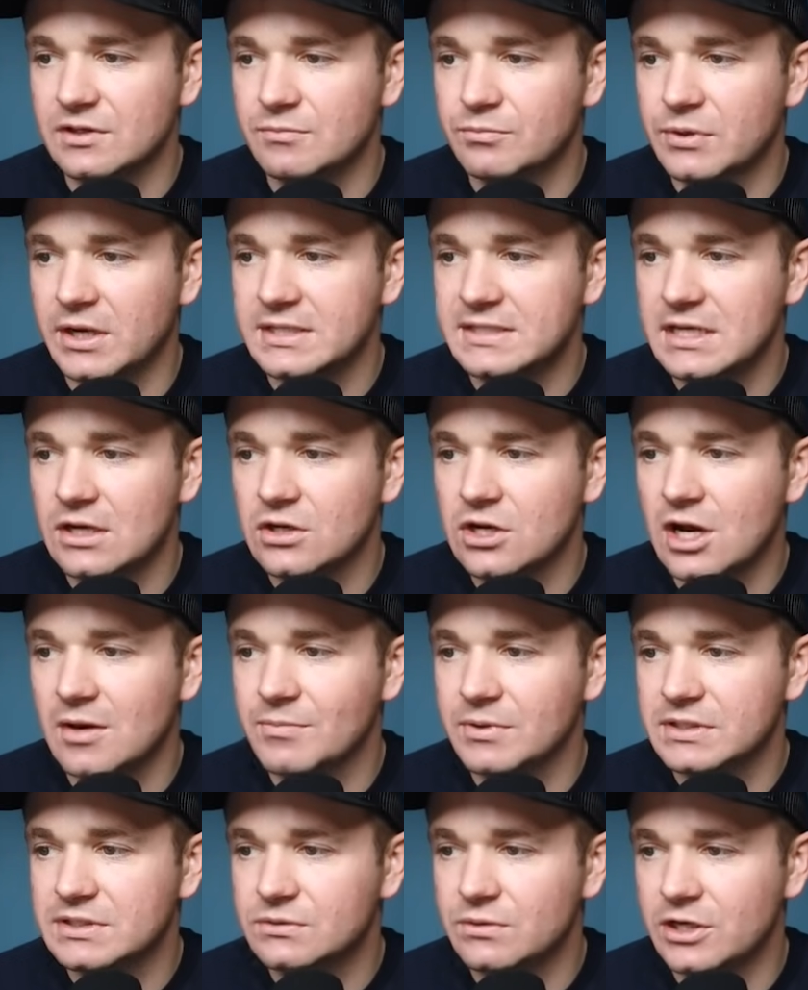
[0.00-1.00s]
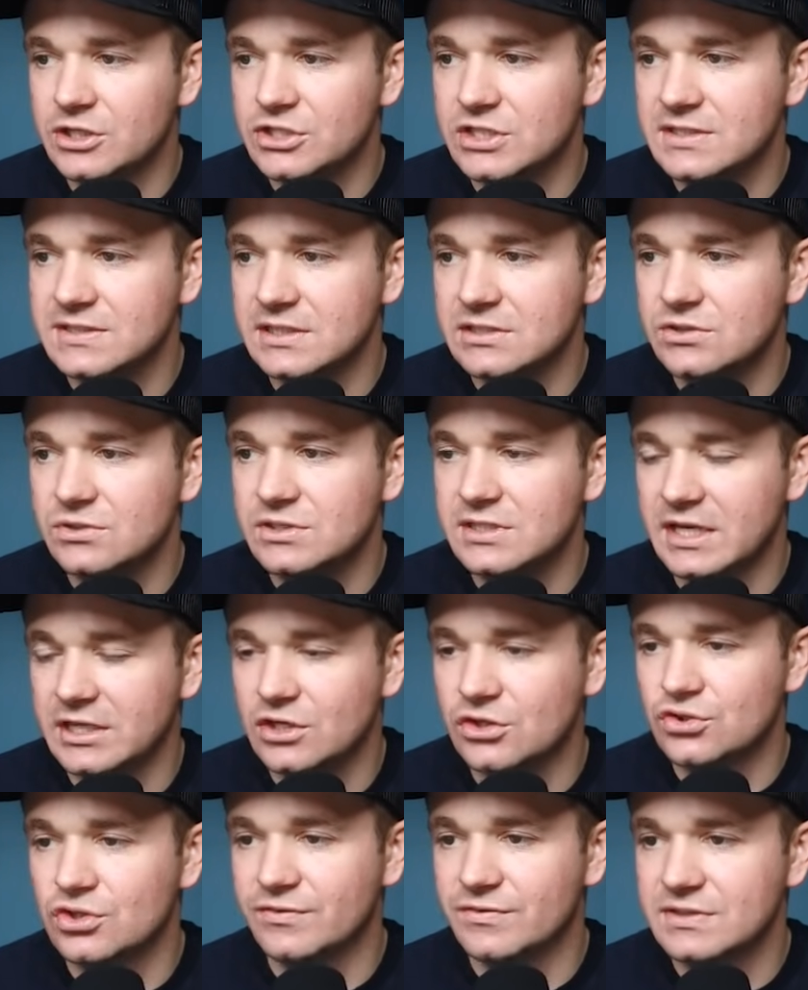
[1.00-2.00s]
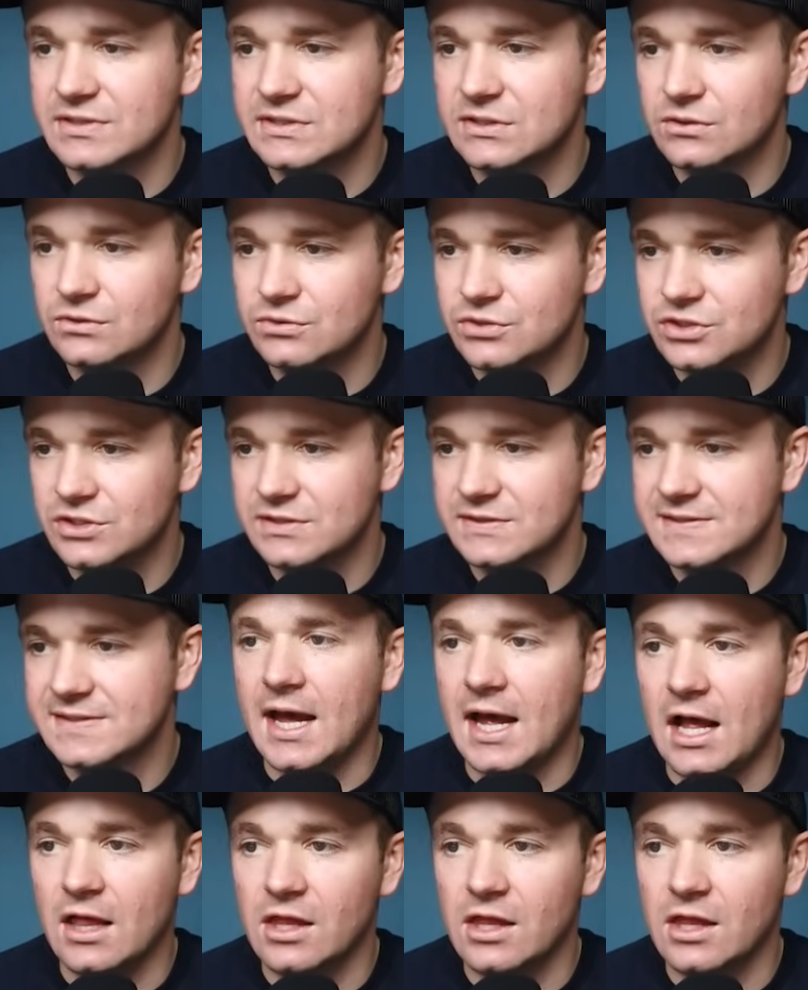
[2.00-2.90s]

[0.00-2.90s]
break down complex questions into data-driven solutions.